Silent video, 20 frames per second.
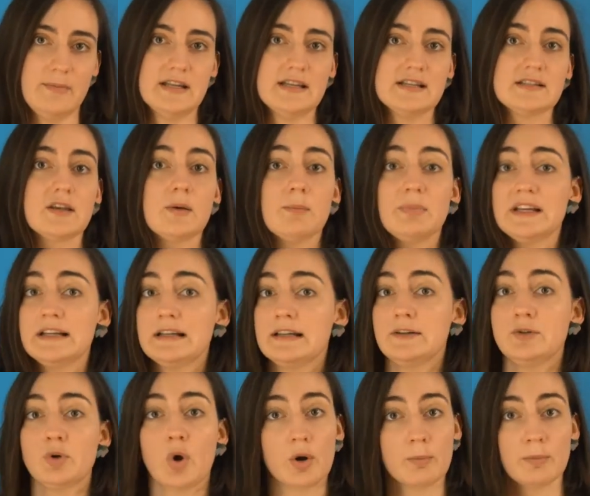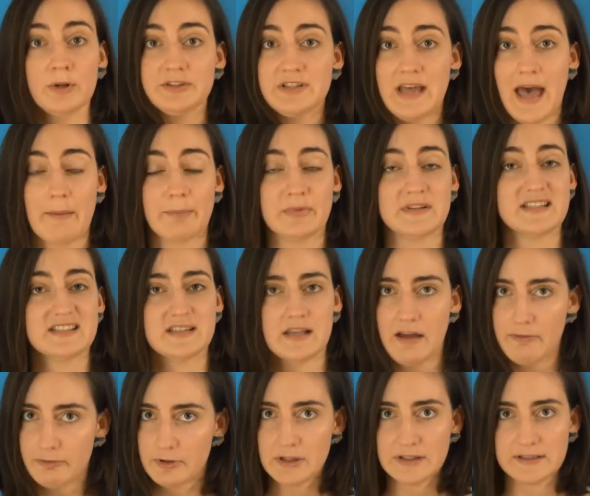It is completely normal to happen
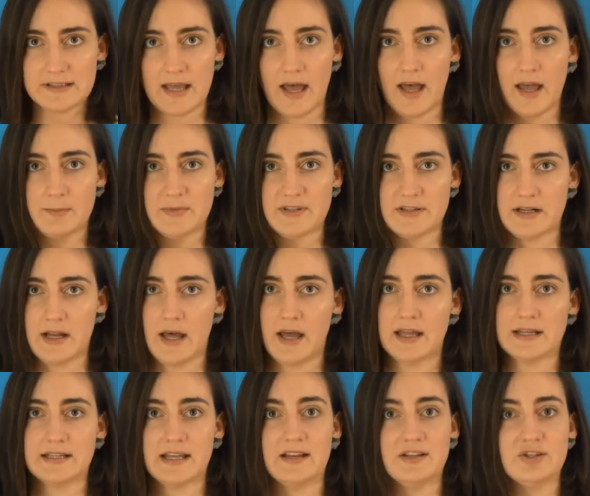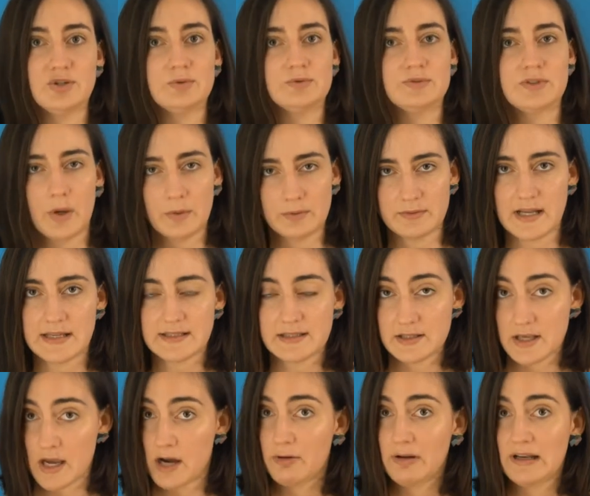several times a night and you don't
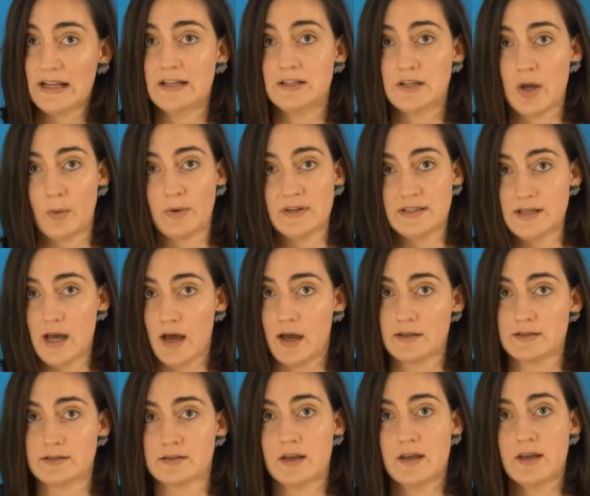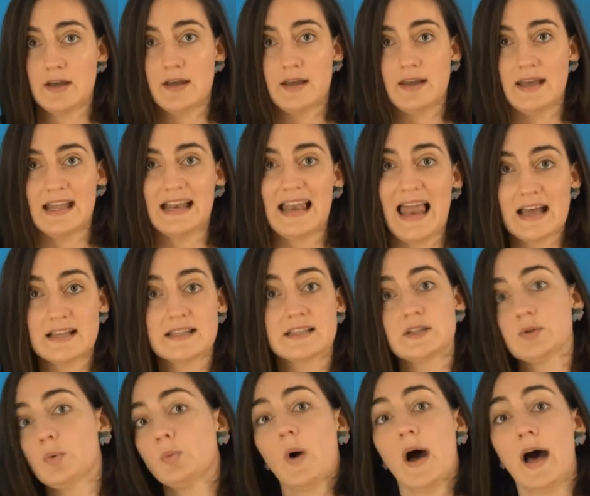necessarily know it does. It
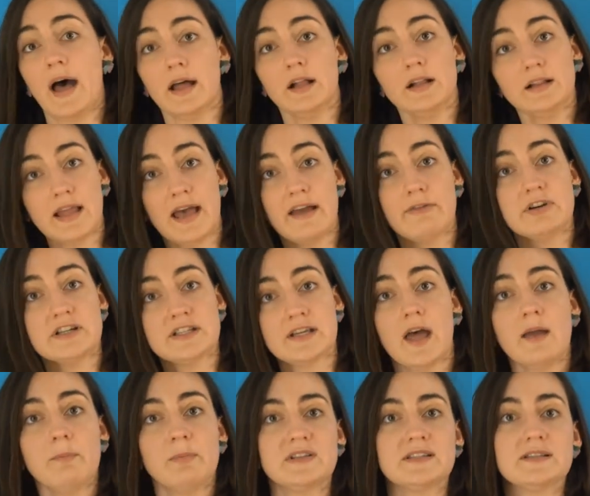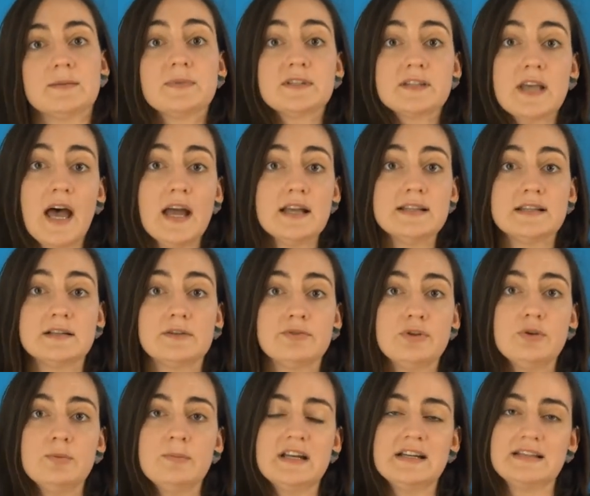lasts a while every time, but subsides in a
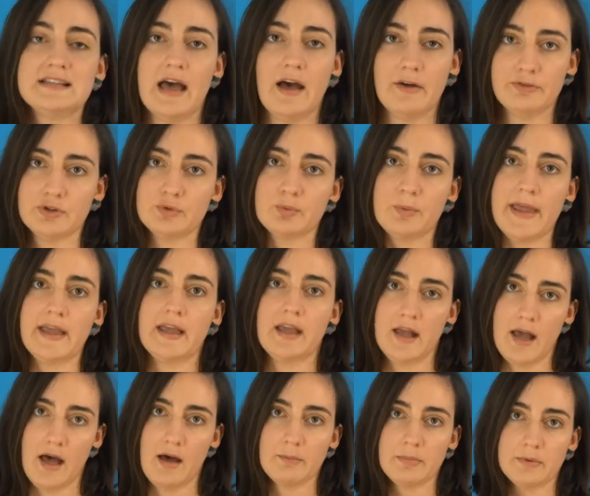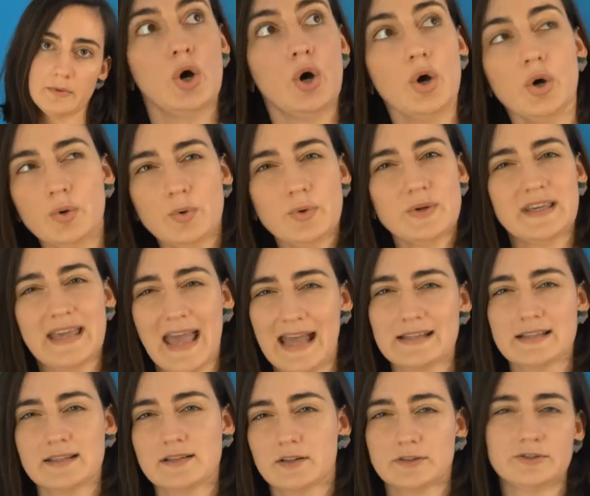few minutes after waking up. Who
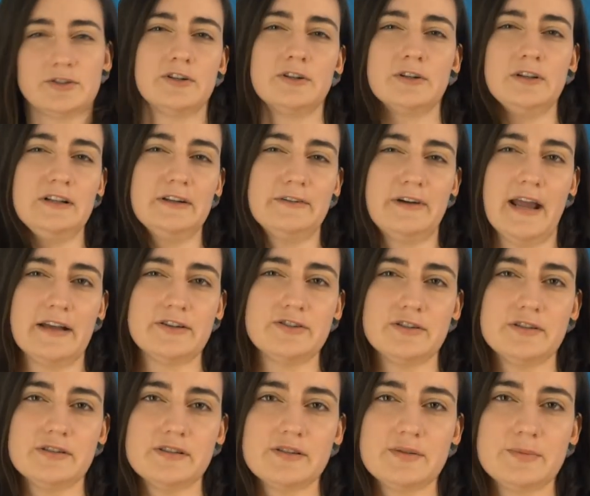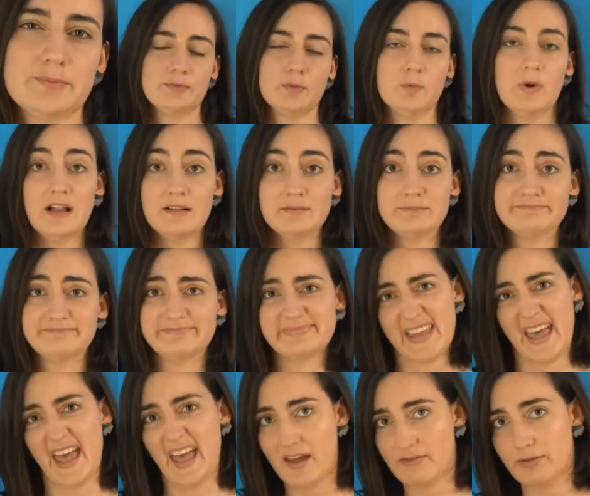gets nocturnal erections? Well,
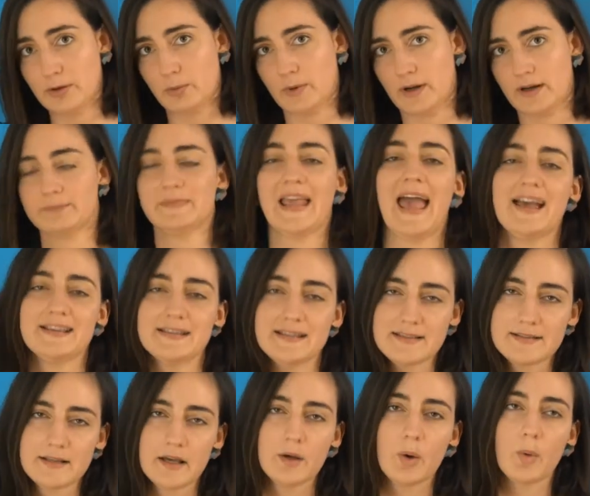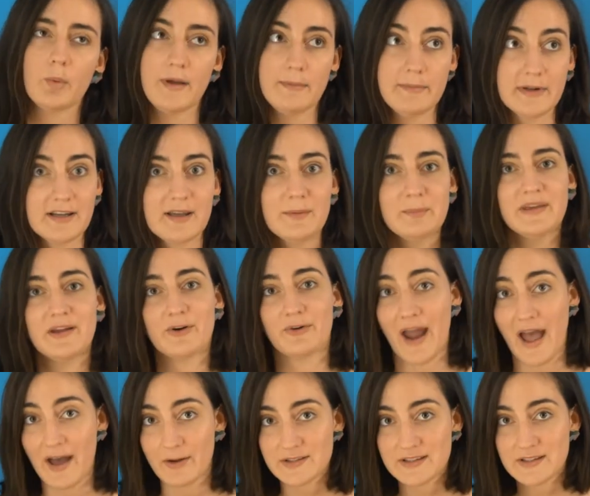everyone. Yes, women can be
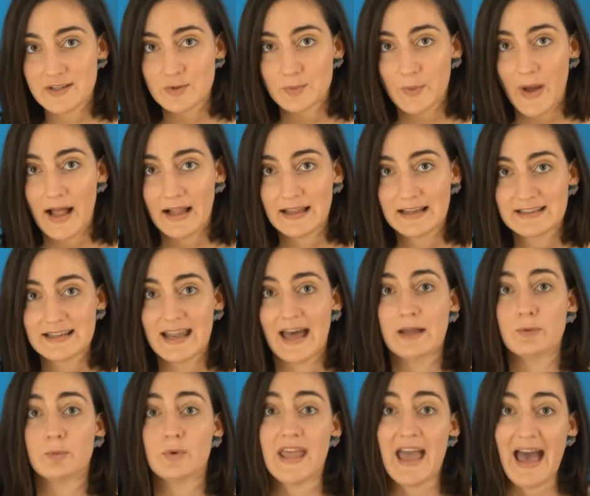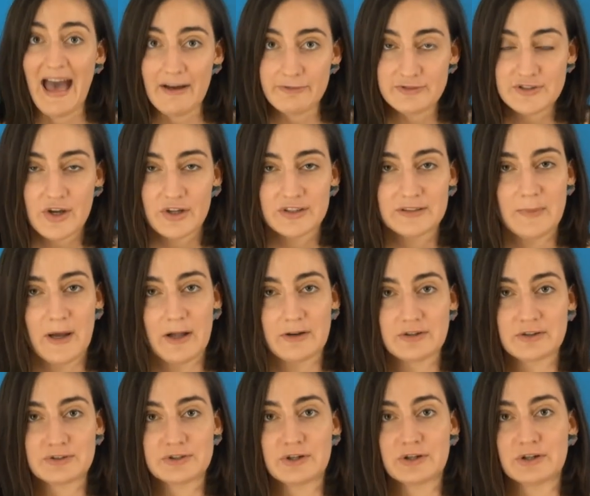aroused as well at night. We have talked about
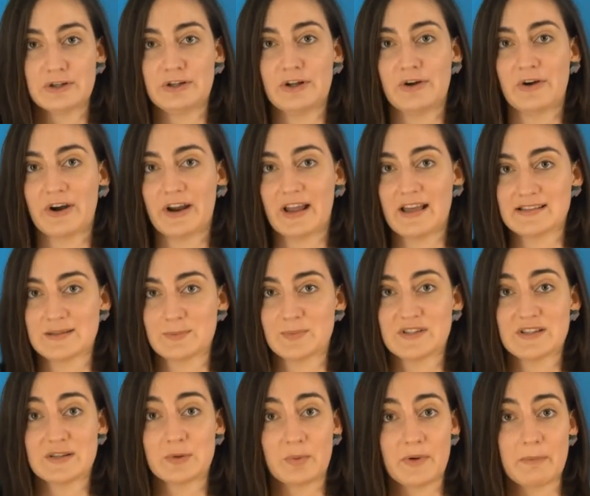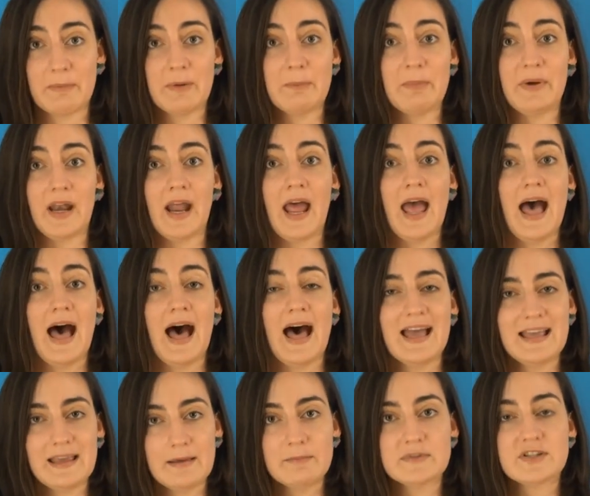nocturnal orgasms in women, but
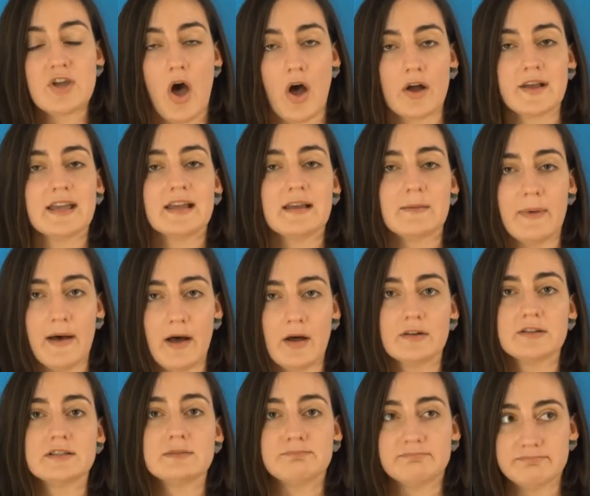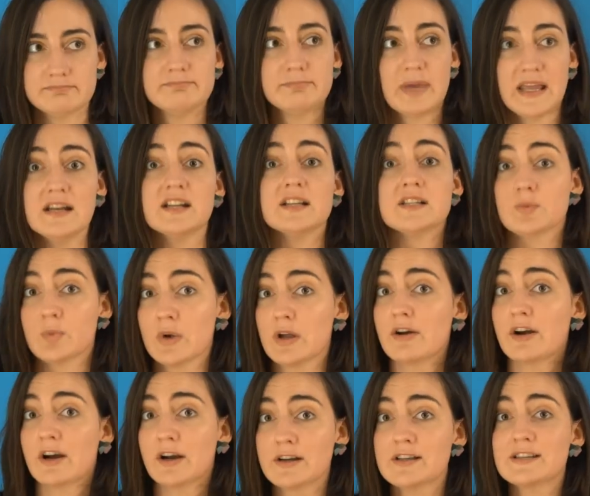I am talking about penis
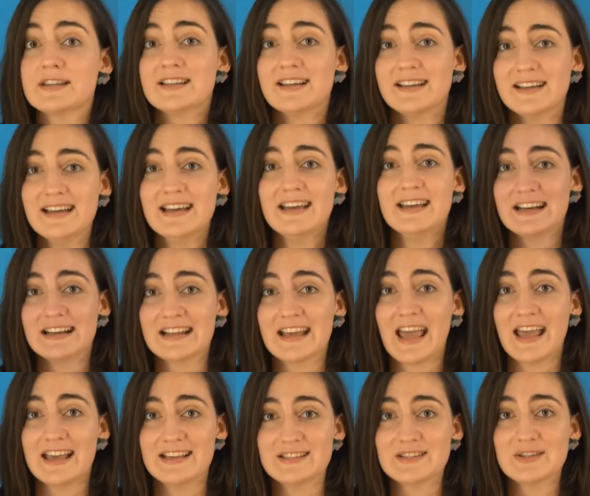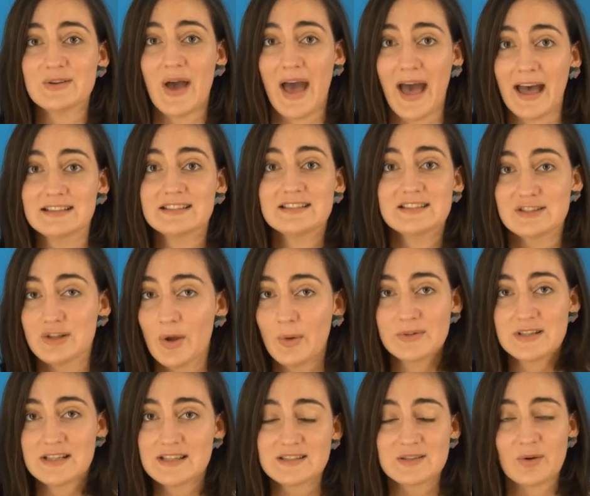wearers, in case you haven't
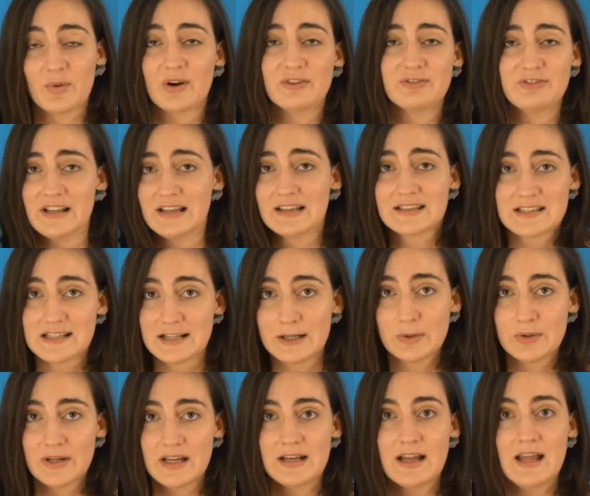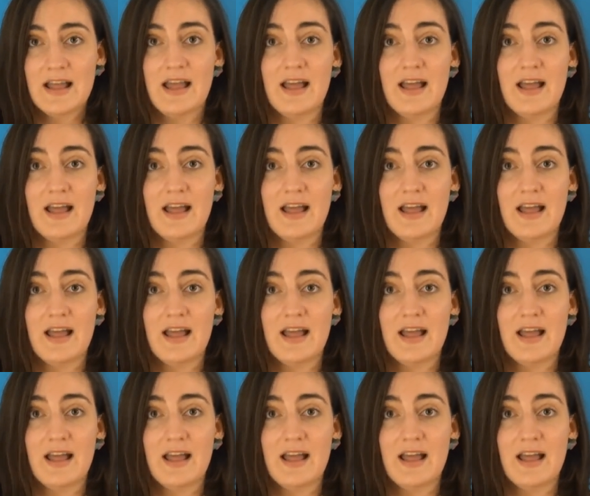noticed or feel excluded.